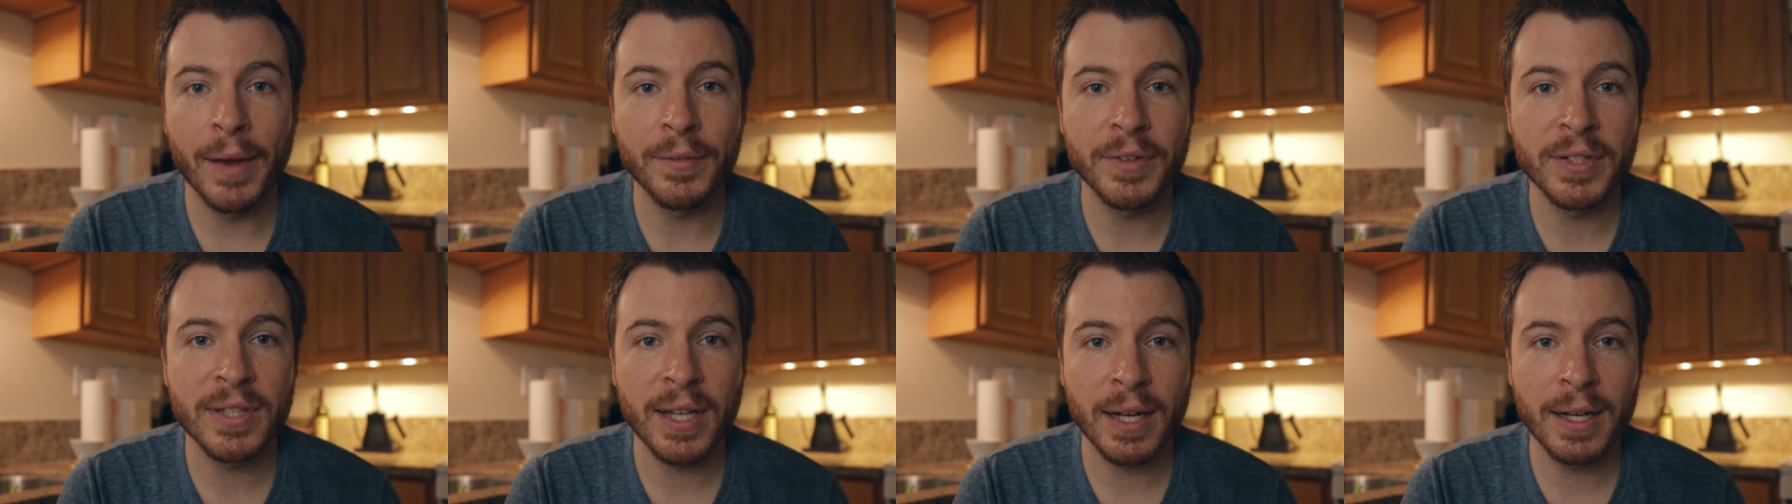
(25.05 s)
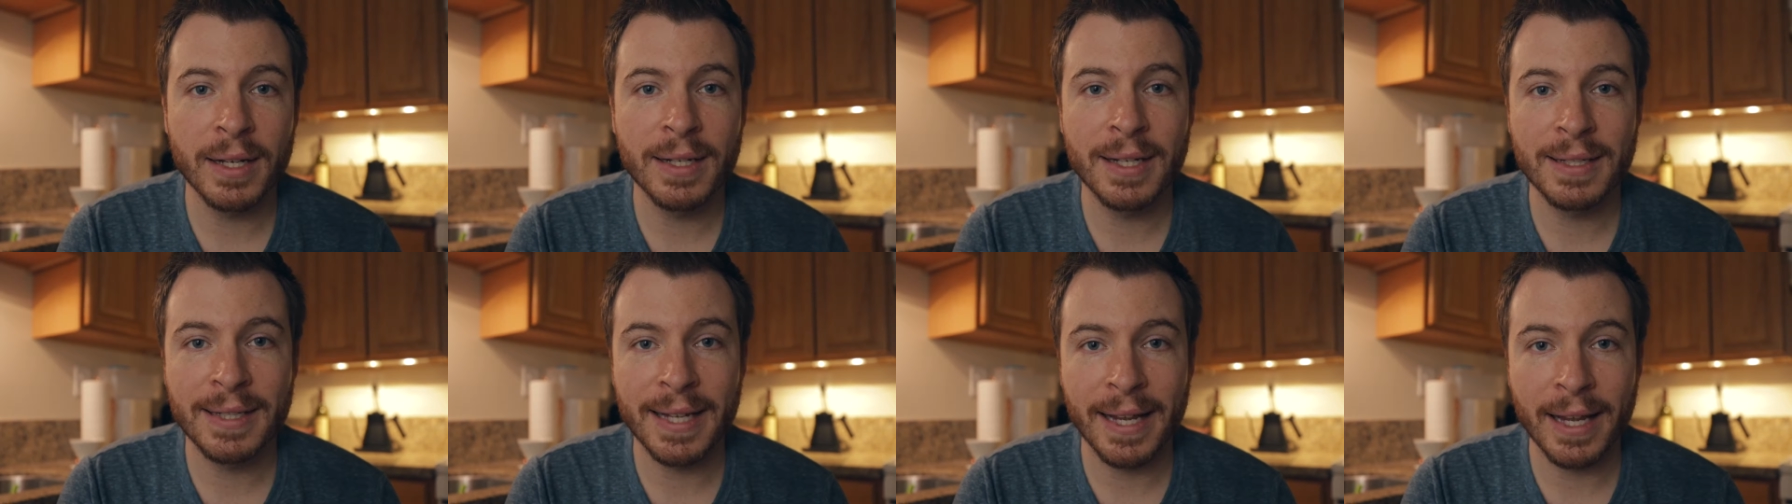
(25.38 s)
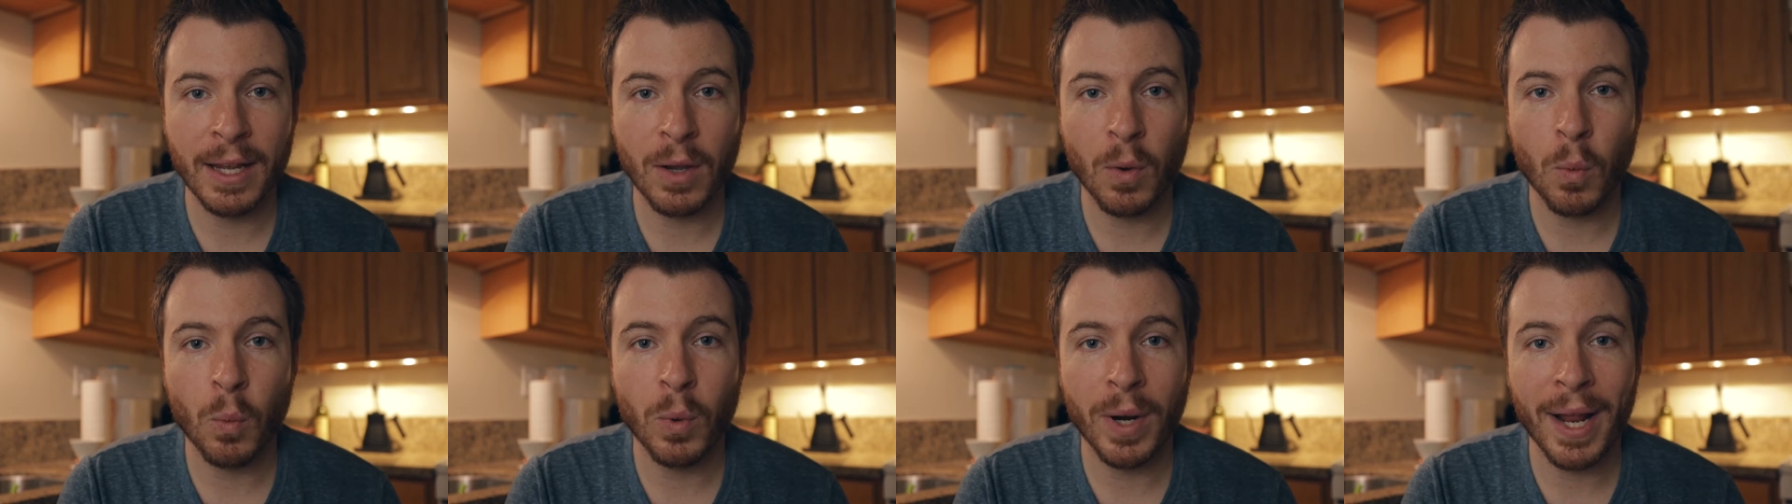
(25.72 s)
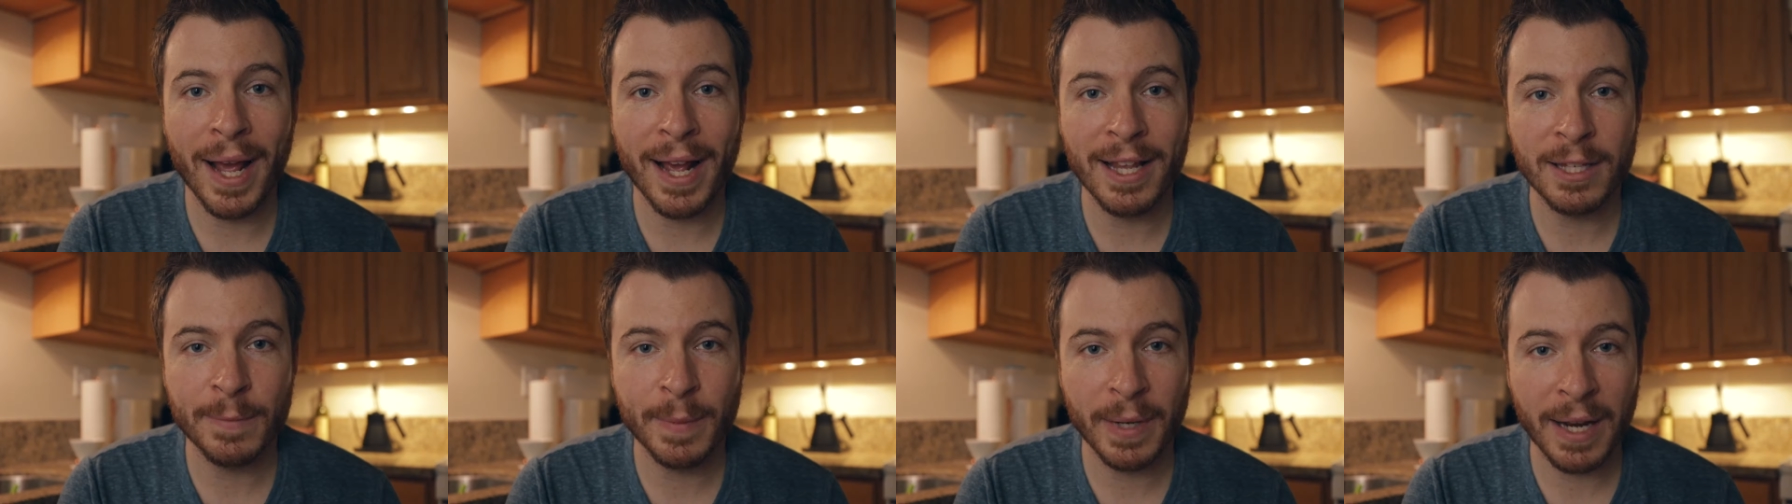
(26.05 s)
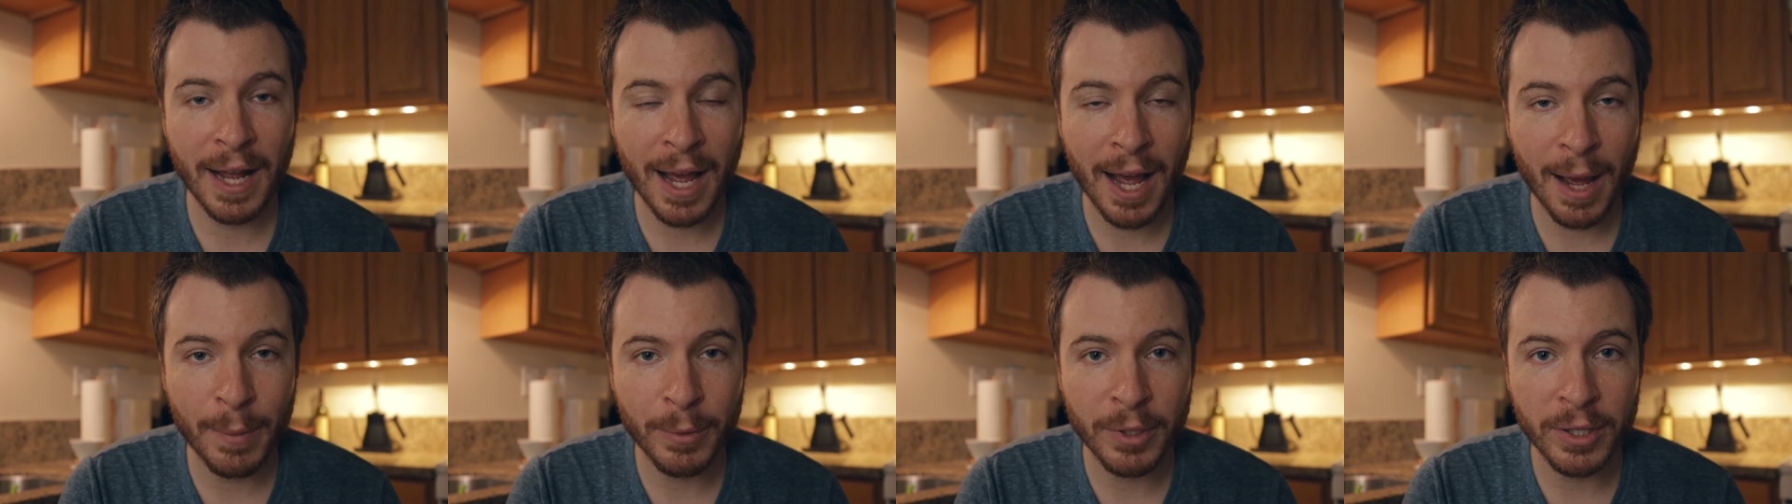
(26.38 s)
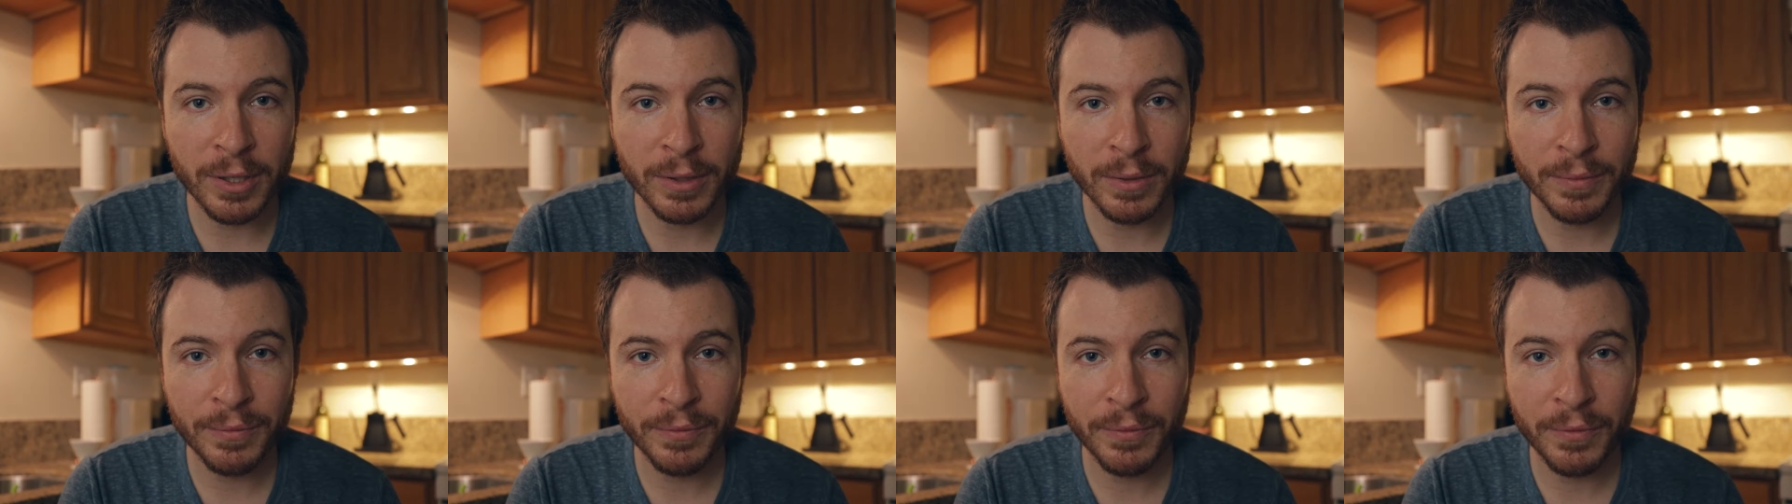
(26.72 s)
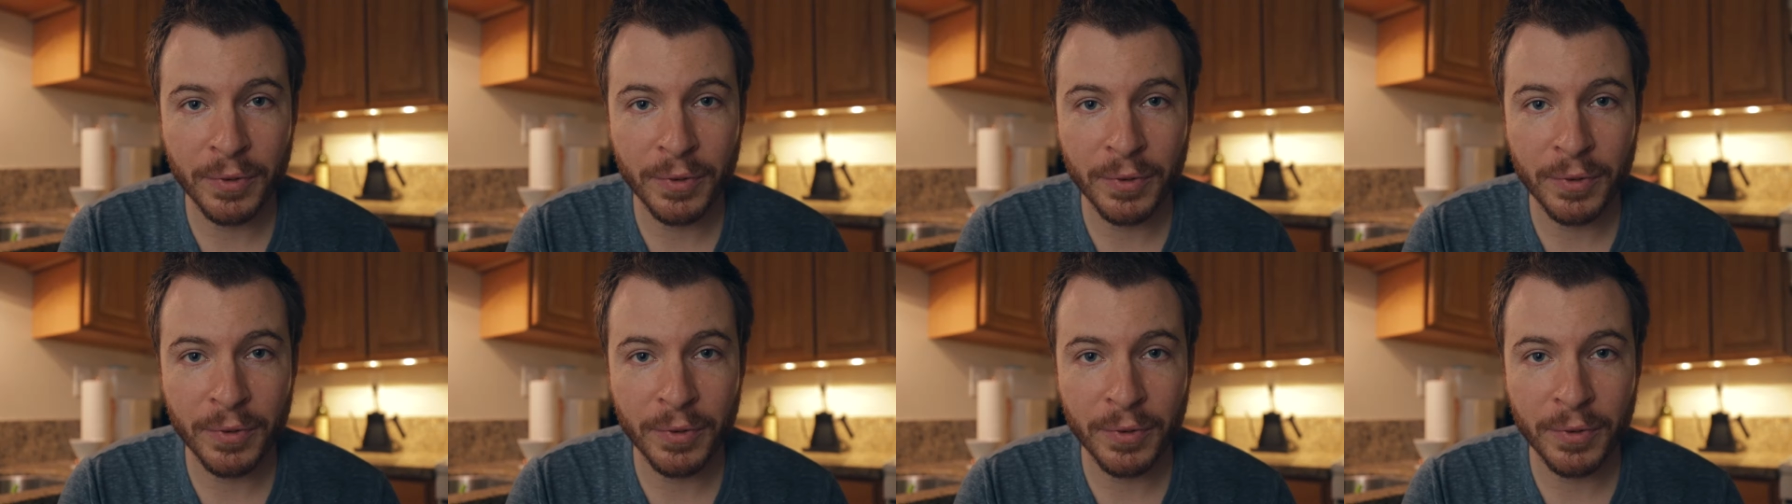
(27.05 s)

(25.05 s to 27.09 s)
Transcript: I've decided to take what has been a hobby